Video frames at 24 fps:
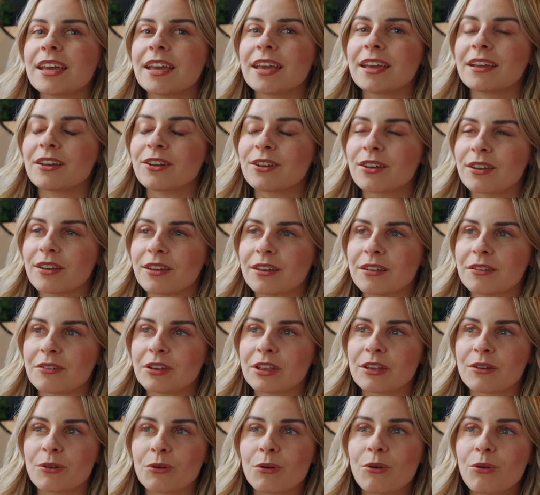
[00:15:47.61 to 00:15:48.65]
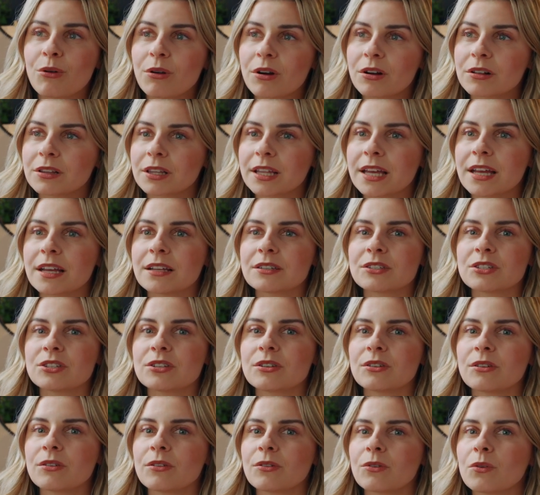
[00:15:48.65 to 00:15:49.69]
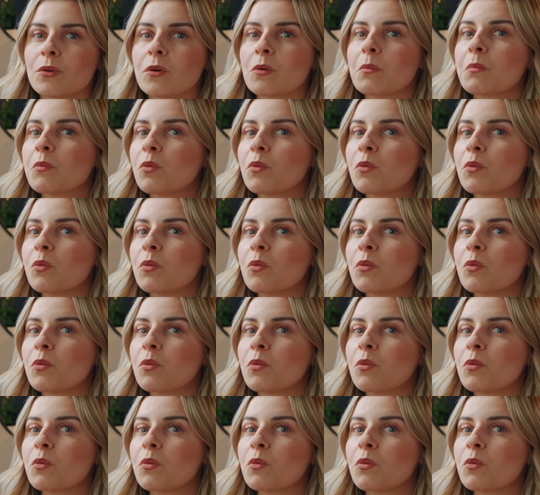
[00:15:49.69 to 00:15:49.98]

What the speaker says: it could, correlate to